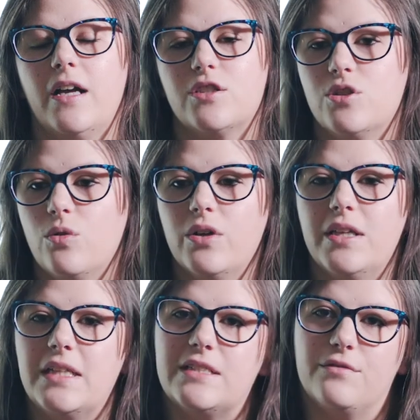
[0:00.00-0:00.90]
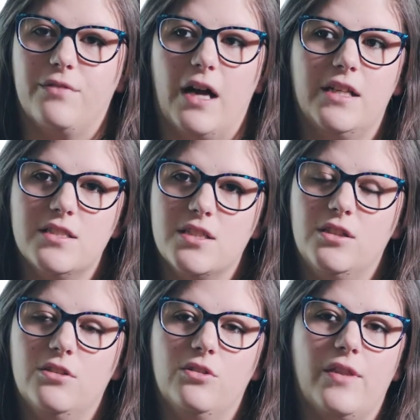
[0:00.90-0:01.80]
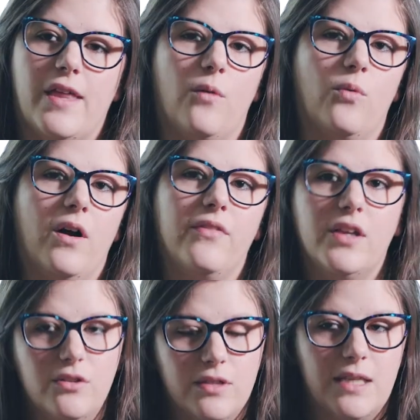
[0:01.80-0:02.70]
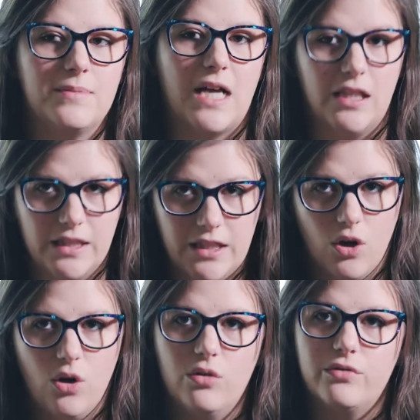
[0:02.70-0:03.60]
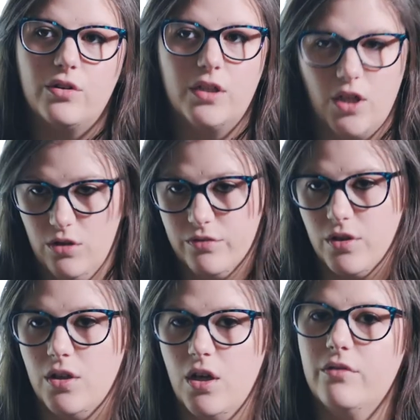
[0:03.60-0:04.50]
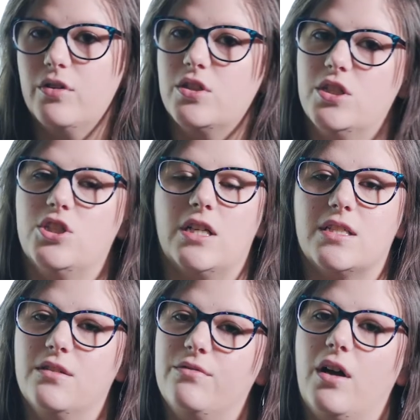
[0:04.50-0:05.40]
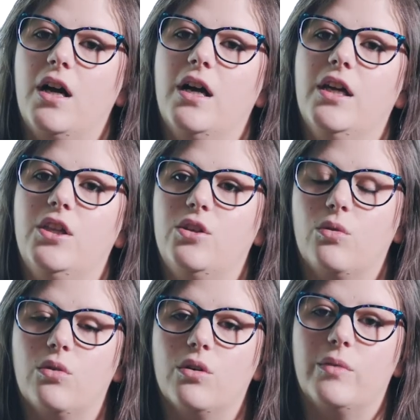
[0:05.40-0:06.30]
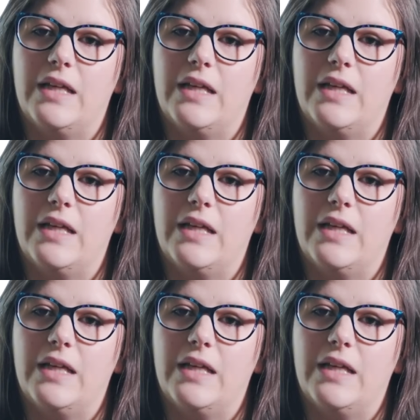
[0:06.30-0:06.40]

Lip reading: That story that defines you, that one that you keep telling over and over and over to justify your